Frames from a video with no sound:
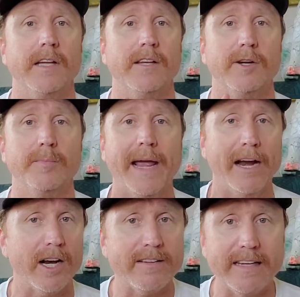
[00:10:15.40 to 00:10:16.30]
Your
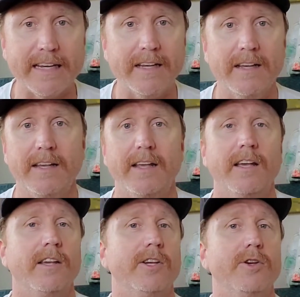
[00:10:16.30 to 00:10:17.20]
parenting,
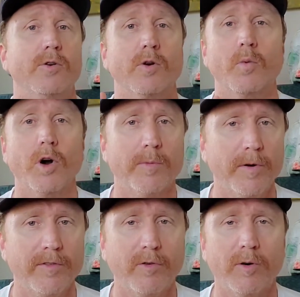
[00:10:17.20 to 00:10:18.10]
your work
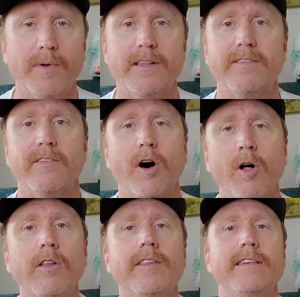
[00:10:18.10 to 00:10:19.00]
performance,
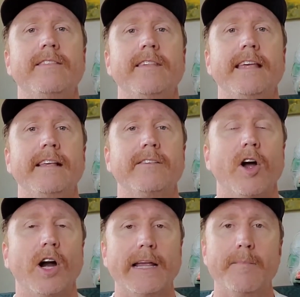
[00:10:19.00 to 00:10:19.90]
all of these things
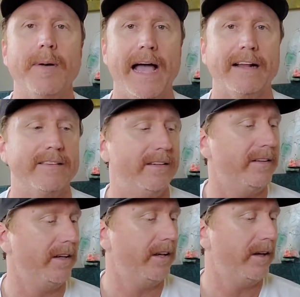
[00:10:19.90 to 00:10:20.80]
are
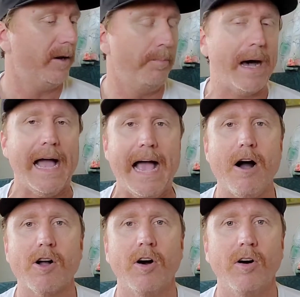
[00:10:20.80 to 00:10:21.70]
impacted by
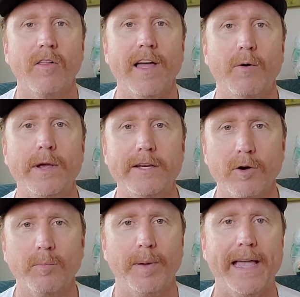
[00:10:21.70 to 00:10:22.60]
alcohol that we
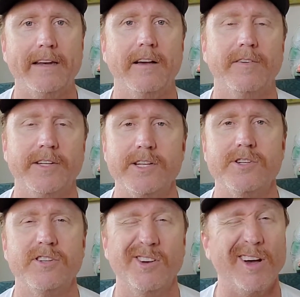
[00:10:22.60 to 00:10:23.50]
don't pay enough
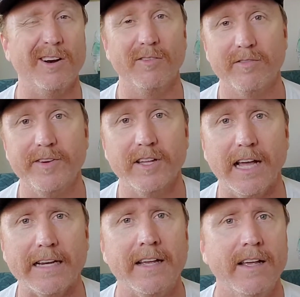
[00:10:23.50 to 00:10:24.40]
attention to. I don't feel
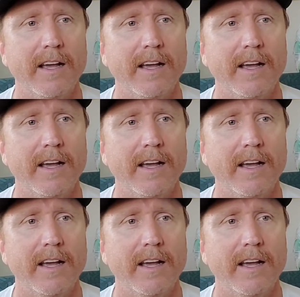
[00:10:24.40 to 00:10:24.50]
like.